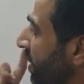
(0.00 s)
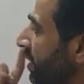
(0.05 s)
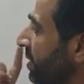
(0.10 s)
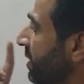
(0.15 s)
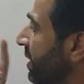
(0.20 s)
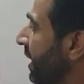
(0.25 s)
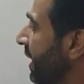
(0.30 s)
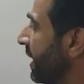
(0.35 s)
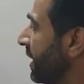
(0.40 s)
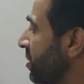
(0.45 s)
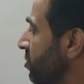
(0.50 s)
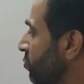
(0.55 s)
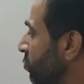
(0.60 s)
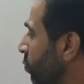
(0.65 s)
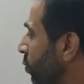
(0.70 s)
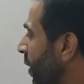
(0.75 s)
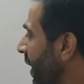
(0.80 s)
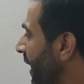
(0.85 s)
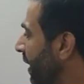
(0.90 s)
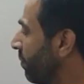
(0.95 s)
there is
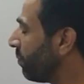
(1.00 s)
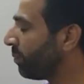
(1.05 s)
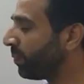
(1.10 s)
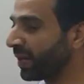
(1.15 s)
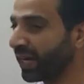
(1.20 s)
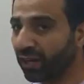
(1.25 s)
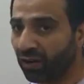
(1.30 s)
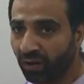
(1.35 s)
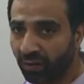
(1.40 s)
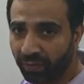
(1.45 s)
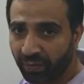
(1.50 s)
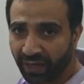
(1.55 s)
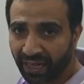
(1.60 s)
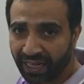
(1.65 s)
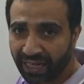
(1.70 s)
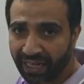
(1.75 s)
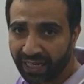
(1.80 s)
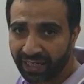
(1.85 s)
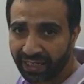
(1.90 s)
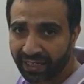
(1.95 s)
1 ampere of
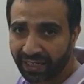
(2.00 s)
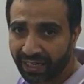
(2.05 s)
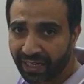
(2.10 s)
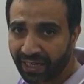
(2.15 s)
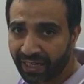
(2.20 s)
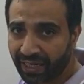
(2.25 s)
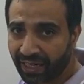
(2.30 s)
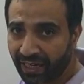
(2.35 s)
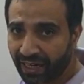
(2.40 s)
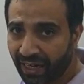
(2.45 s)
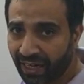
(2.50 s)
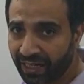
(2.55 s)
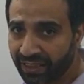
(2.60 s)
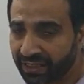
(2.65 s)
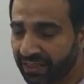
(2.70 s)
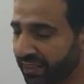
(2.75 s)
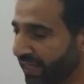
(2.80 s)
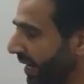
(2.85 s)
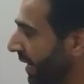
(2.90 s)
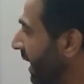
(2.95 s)
current across
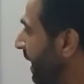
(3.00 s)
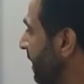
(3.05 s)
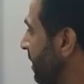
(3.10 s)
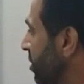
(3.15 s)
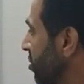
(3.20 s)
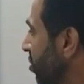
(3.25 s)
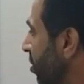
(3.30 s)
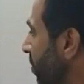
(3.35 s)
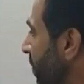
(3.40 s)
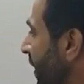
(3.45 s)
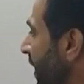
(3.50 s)
the ends of a